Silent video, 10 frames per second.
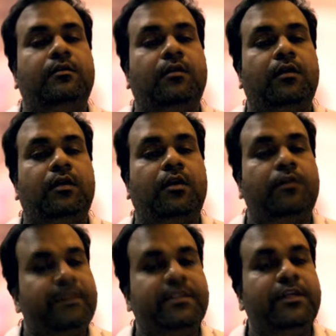
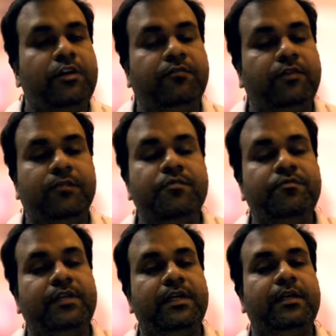Obviously, you have to
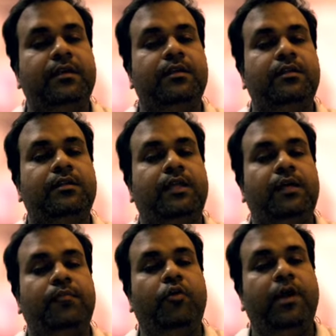remove the
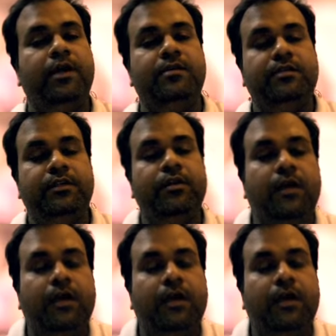points in